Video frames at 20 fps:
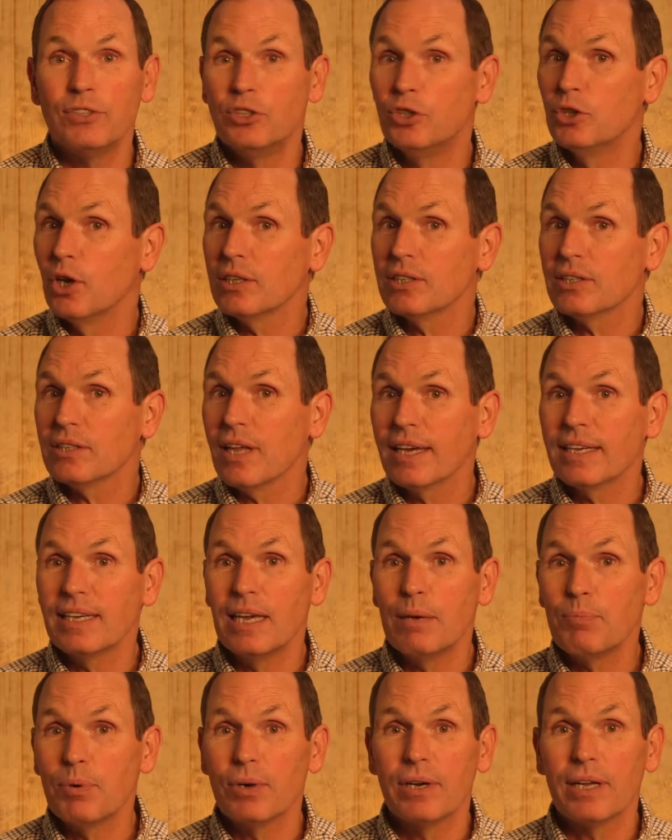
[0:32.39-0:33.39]
just like he
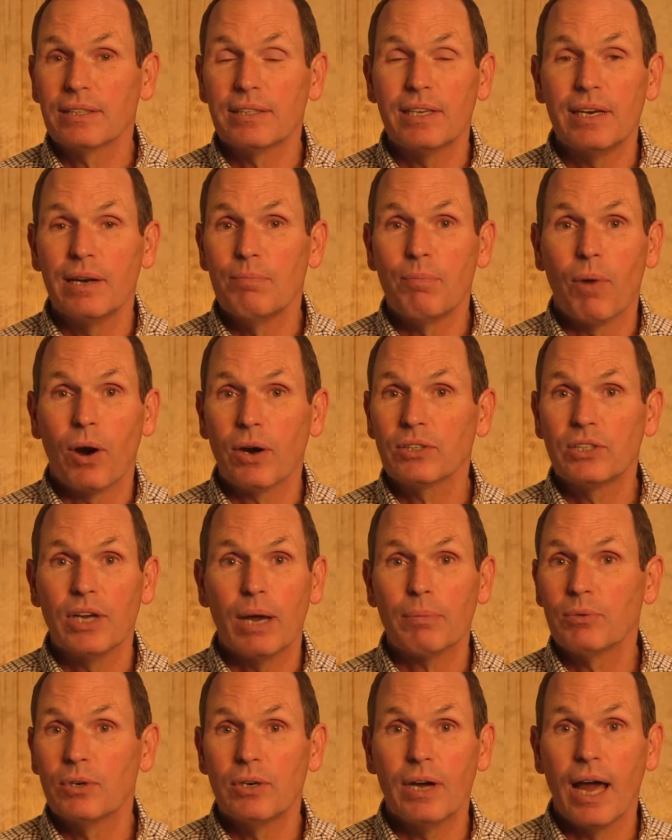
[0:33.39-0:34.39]
predicted in Mark
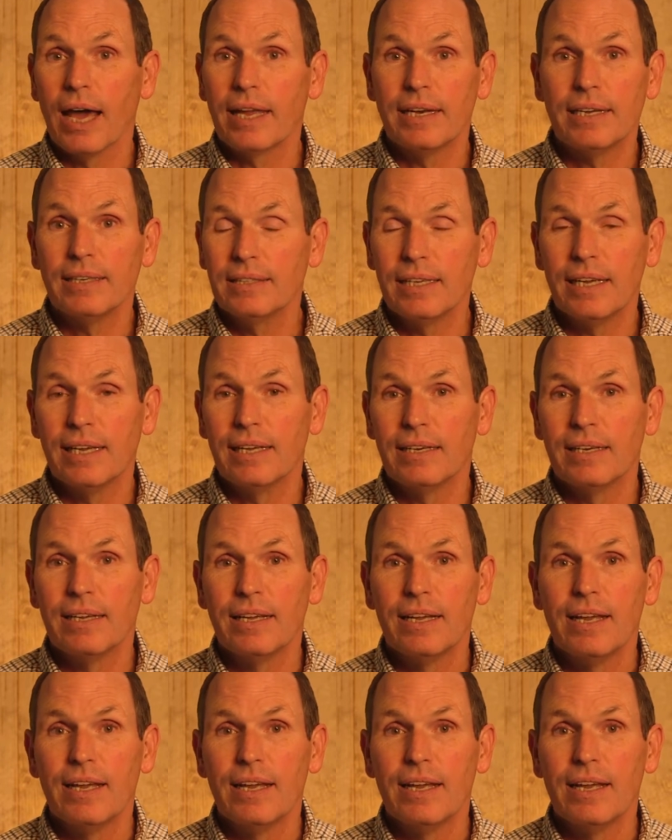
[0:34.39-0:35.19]
chapter 9 and 10.